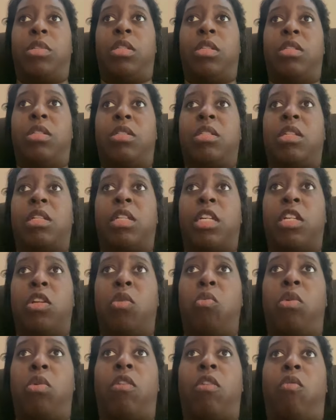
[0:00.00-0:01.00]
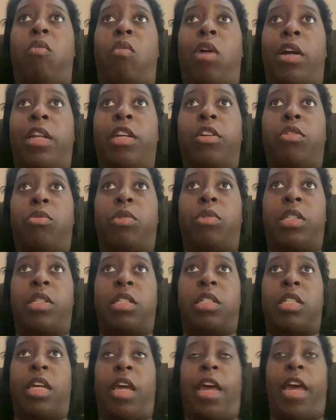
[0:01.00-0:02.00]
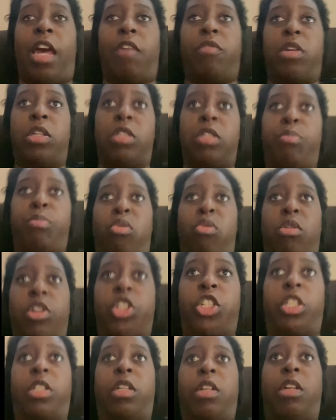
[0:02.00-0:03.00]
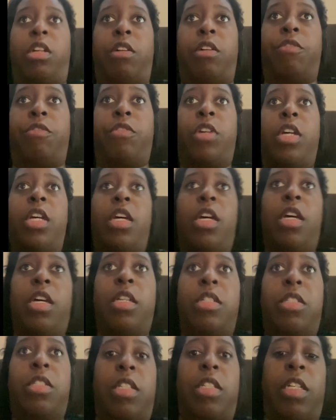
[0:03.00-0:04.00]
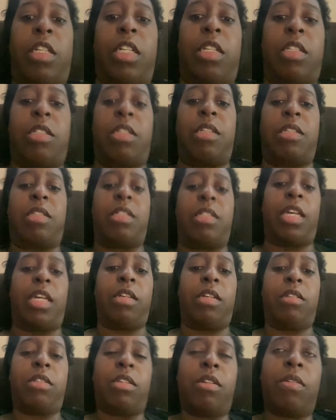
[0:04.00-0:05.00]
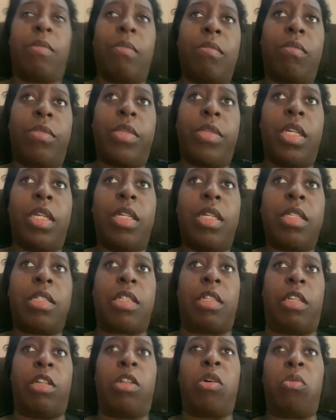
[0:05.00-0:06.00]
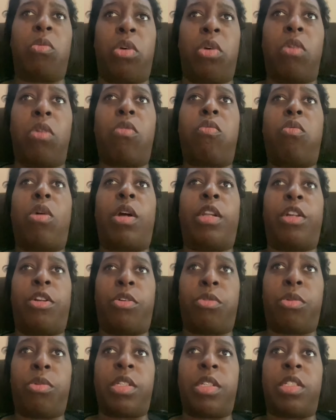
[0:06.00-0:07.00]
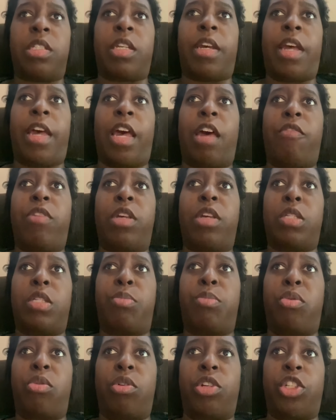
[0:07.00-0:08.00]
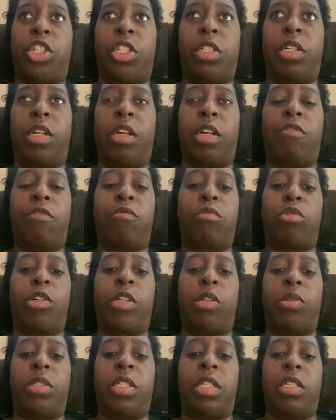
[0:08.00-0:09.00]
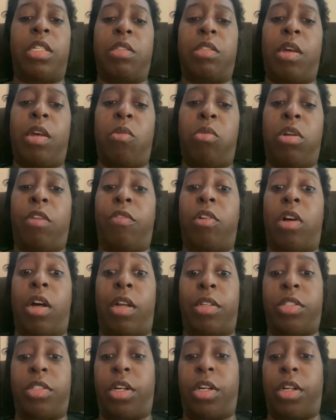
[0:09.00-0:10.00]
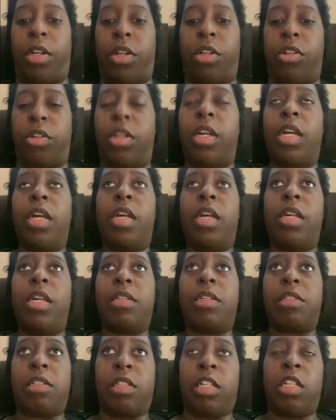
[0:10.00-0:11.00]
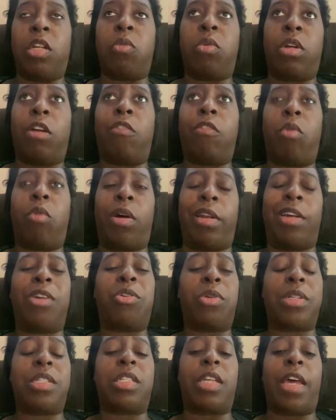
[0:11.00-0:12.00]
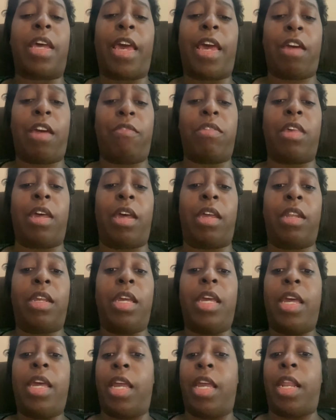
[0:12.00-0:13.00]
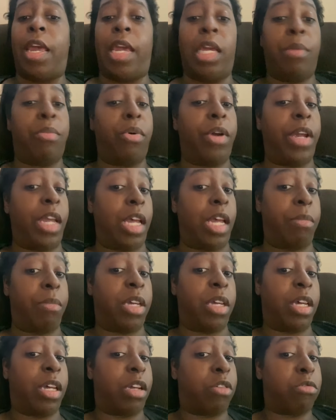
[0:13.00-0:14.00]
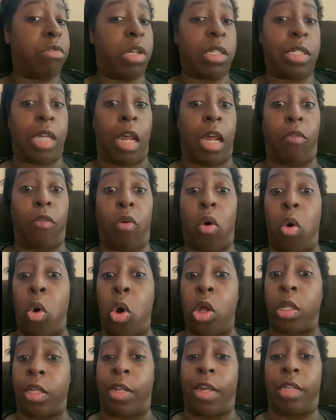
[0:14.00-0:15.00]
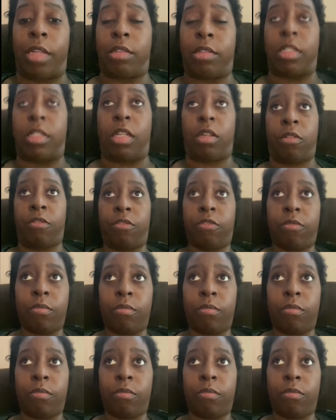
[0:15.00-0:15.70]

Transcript: Selena would have wanted Chris to have his portion of Selena's estate. Selena would have wanted Chris to have his portion of royalties that would have gone to her. Selena would have wanted Chris to have that, and Abraham cut Chris out of all of that stuff.